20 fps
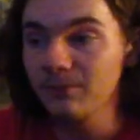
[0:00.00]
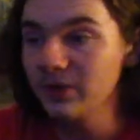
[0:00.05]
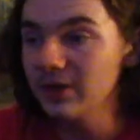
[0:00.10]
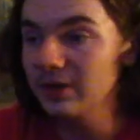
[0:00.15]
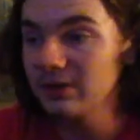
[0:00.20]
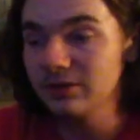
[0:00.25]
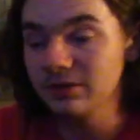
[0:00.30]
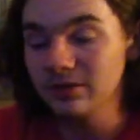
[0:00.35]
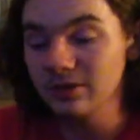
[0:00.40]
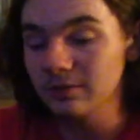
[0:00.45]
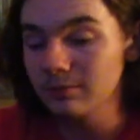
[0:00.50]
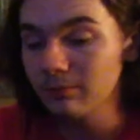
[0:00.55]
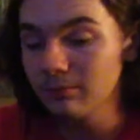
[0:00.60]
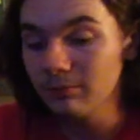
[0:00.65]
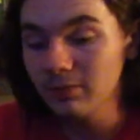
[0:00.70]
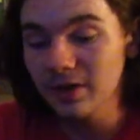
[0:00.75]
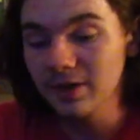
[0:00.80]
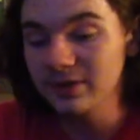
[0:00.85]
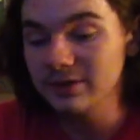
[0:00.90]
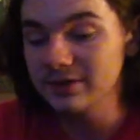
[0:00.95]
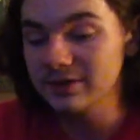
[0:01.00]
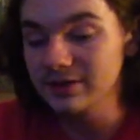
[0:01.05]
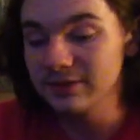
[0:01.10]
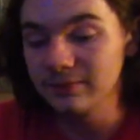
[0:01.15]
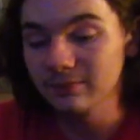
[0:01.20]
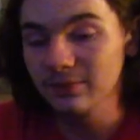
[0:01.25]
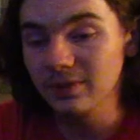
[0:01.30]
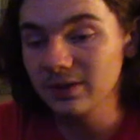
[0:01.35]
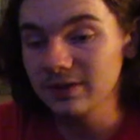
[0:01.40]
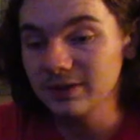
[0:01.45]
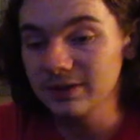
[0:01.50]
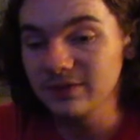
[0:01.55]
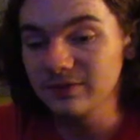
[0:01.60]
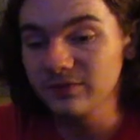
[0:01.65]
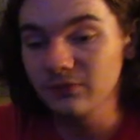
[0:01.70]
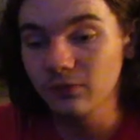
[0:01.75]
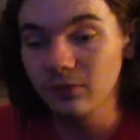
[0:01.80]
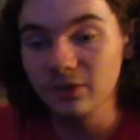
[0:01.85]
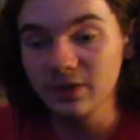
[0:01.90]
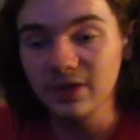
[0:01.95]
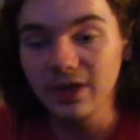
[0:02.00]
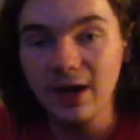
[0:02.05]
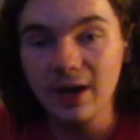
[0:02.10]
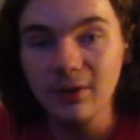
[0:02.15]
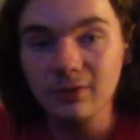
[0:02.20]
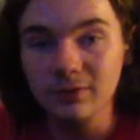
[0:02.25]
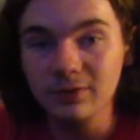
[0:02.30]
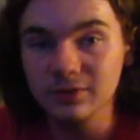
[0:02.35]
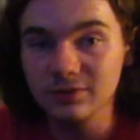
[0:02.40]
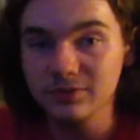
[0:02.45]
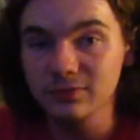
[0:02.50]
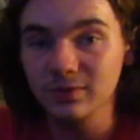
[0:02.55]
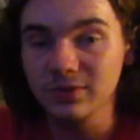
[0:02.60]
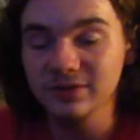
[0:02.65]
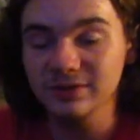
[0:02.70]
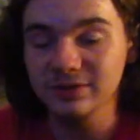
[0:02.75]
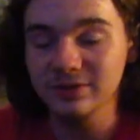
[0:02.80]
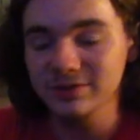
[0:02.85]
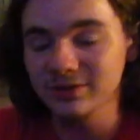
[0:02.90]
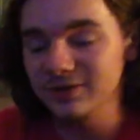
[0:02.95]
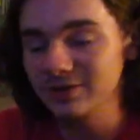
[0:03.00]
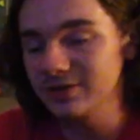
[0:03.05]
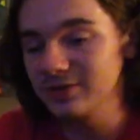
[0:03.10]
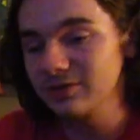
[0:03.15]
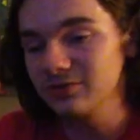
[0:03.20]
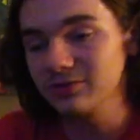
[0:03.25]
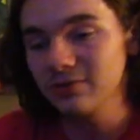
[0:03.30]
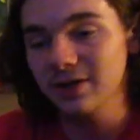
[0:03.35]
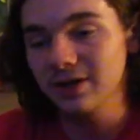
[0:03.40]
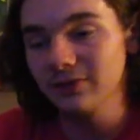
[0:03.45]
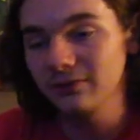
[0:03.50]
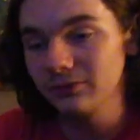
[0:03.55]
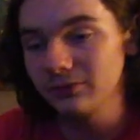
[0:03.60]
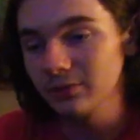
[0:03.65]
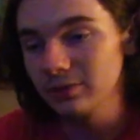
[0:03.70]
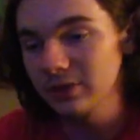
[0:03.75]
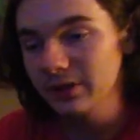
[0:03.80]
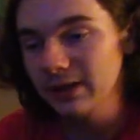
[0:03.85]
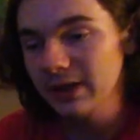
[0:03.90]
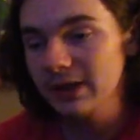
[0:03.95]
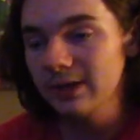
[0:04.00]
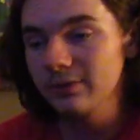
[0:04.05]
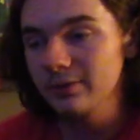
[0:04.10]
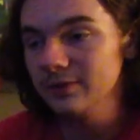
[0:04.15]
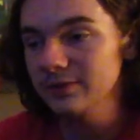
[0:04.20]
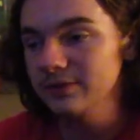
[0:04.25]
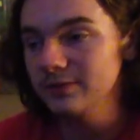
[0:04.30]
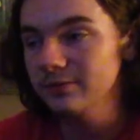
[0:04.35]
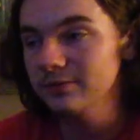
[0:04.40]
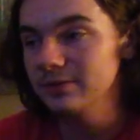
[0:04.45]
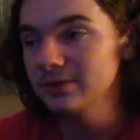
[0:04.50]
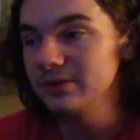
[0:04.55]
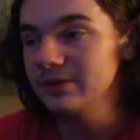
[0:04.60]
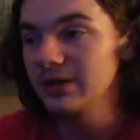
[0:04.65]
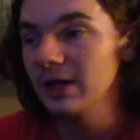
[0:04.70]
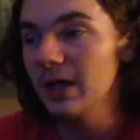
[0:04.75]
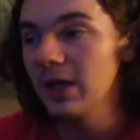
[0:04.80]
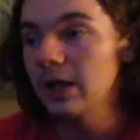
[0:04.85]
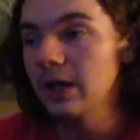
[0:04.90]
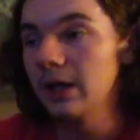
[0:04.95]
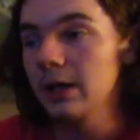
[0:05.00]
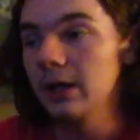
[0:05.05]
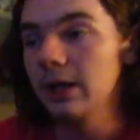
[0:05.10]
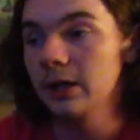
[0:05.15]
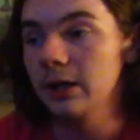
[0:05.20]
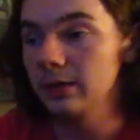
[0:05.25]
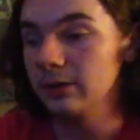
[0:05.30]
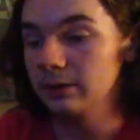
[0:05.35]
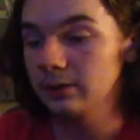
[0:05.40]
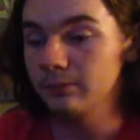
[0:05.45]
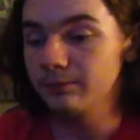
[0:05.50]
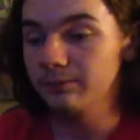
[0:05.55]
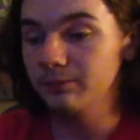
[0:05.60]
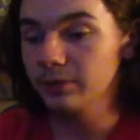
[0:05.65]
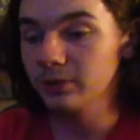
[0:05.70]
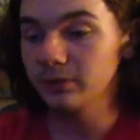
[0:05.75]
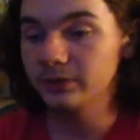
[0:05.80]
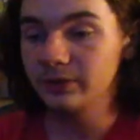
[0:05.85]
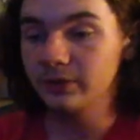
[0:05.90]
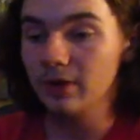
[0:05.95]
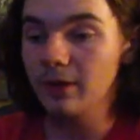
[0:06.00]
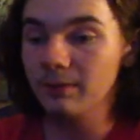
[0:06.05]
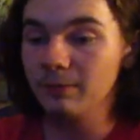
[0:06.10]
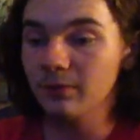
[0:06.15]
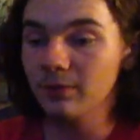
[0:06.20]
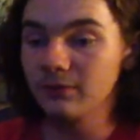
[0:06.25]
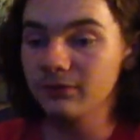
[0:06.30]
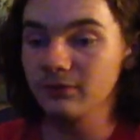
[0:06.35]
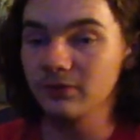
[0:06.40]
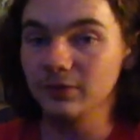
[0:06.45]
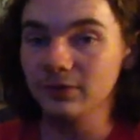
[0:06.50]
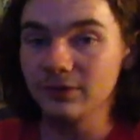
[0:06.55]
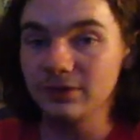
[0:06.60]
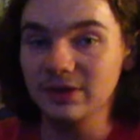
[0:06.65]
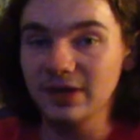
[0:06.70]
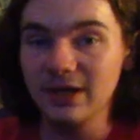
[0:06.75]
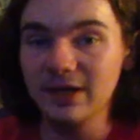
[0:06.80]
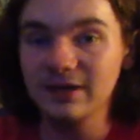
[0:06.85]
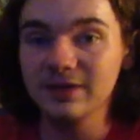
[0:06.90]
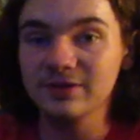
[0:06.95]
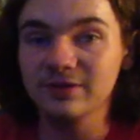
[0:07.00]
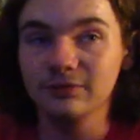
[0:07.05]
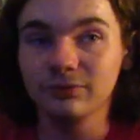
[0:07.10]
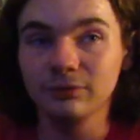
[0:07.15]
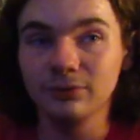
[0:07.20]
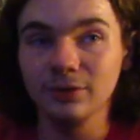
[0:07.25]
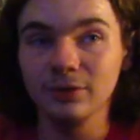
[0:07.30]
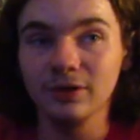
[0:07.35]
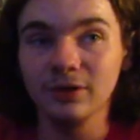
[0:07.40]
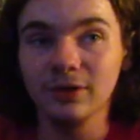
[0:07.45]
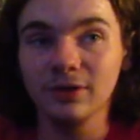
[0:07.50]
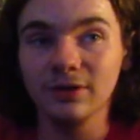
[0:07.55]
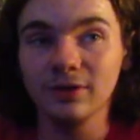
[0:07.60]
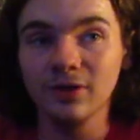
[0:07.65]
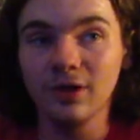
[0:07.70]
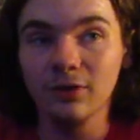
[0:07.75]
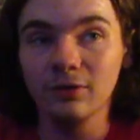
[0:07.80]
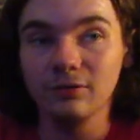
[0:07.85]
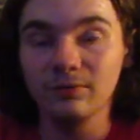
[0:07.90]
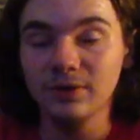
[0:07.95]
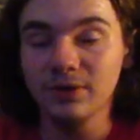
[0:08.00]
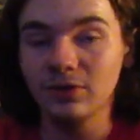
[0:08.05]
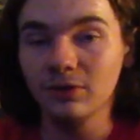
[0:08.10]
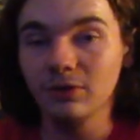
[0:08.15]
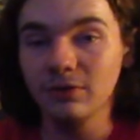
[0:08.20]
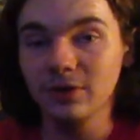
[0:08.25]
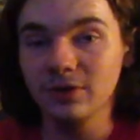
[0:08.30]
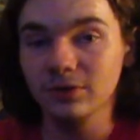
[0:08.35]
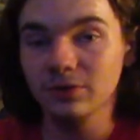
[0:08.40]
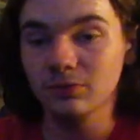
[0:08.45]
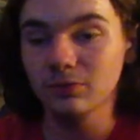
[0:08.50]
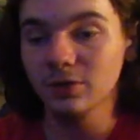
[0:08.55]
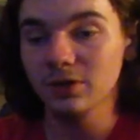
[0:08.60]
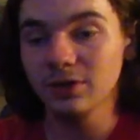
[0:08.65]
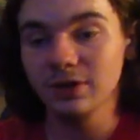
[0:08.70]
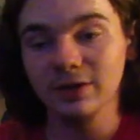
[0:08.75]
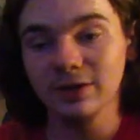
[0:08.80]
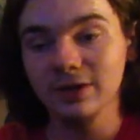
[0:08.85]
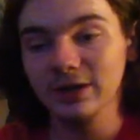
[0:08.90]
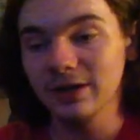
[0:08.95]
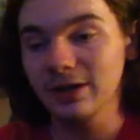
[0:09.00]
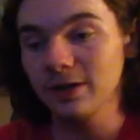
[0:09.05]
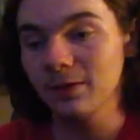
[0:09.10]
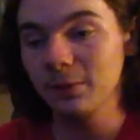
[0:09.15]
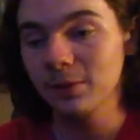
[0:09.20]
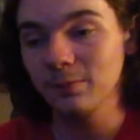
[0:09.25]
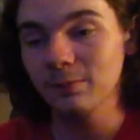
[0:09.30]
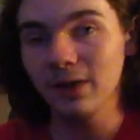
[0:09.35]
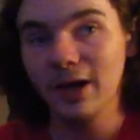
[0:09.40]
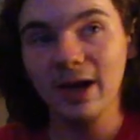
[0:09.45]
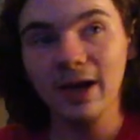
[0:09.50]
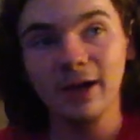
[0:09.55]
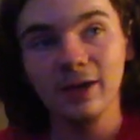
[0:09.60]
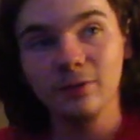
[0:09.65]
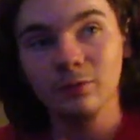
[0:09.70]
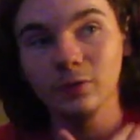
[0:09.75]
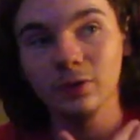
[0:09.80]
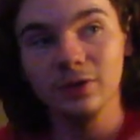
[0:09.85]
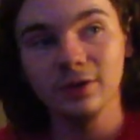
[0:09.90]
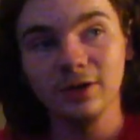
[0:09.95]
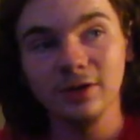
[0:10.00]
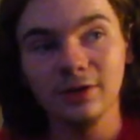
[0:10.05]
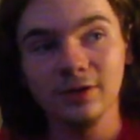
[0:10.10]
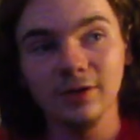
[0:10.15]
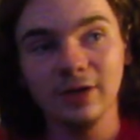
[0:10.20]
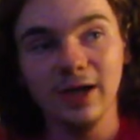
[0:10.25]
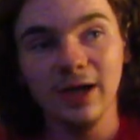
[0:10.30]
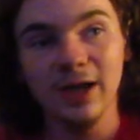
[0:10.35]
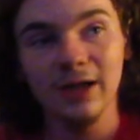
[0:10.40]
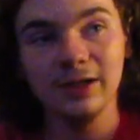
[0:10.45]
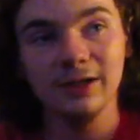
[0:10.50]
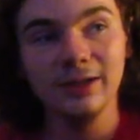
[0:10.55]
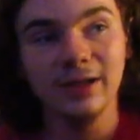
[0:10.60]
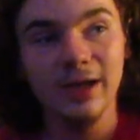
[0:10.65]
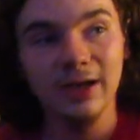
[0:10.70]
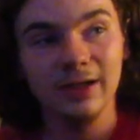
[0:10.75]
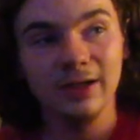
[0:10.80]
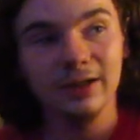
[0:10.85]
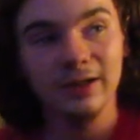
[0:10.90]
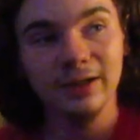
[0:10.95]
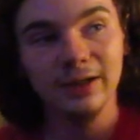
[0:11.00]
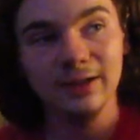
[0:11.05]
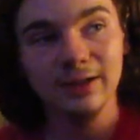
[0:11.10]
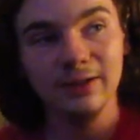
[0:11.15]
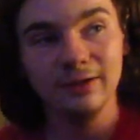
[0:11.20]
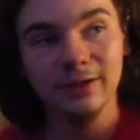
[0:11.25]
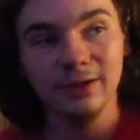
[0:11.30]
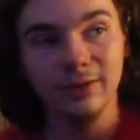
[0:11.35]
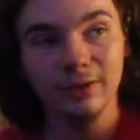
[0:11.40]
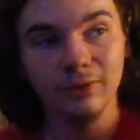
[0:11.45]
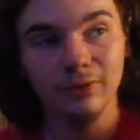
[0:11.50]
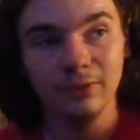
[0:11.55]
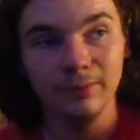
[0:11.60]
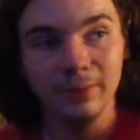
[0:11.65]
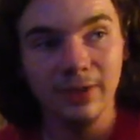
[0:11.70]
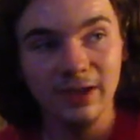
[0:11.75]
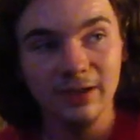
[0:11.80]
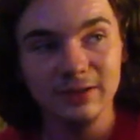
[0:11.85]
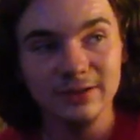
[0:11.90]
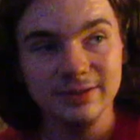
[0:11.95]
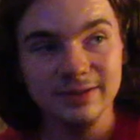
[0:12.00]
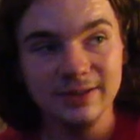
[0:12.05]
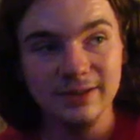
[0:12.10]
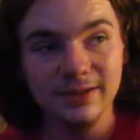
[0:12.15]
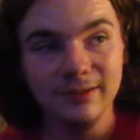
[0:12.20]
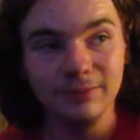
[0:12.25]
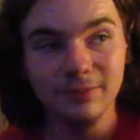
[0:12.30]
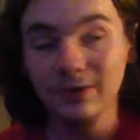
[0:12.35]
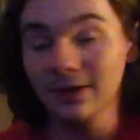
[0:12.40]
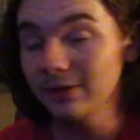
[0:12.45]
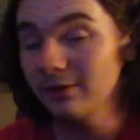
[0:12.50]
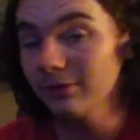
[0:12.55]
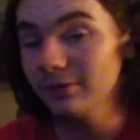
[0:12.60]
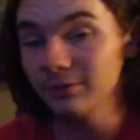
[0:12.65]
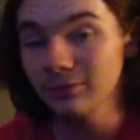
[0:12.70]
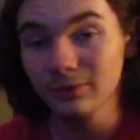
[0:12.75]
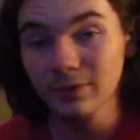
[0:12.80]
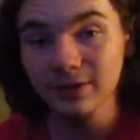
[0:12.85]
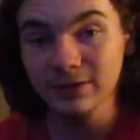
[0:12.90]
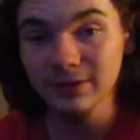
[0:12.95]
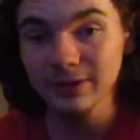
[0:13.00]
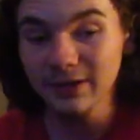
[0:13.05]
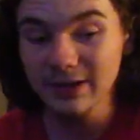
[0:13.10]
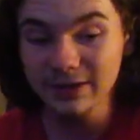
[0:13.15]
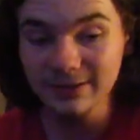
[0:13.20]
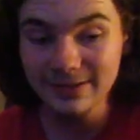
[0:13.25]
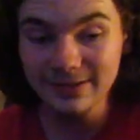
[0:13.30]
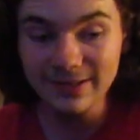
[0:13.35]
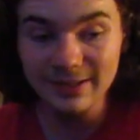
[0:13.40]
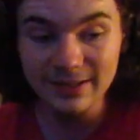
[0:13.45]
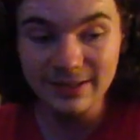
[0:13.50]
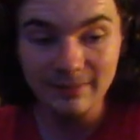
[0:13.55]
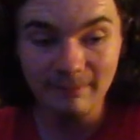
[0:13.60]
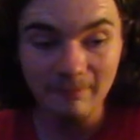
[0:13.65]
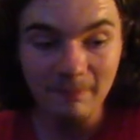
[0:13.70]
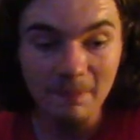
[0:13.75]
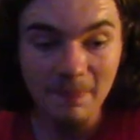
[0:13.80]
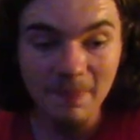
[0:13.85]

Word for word: it took months and months. 40 hours wasn't just straight 40 hours, it was built up over days of work. I would be going to work and then coming back and working on Candyland at night and then going back to sleep and then going to work the next day.